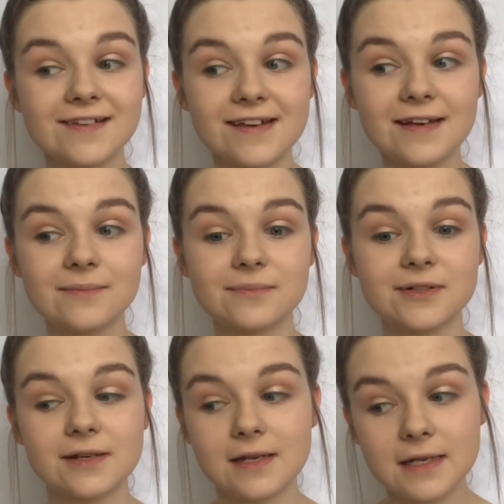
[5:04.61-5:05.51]
cheat and
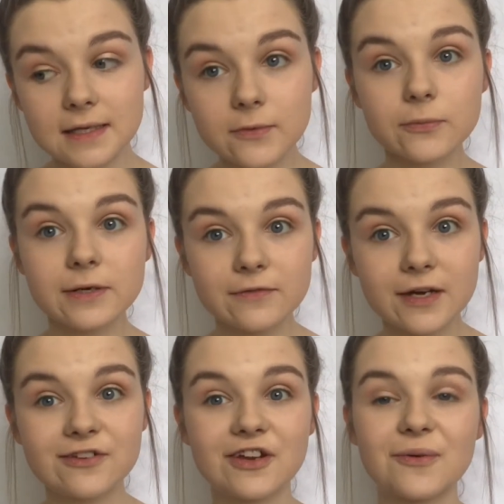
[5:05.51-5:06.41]
put a little bit of
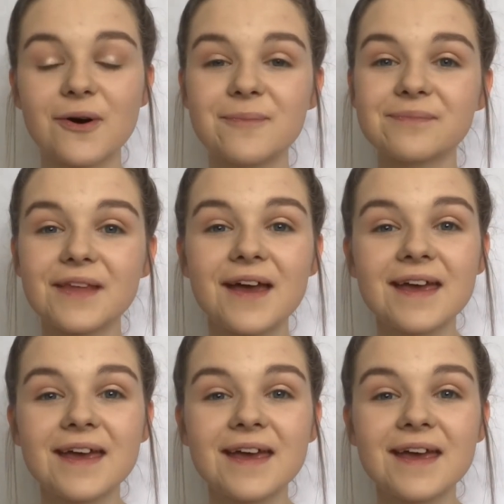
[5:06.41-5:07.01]
eyeshadow on,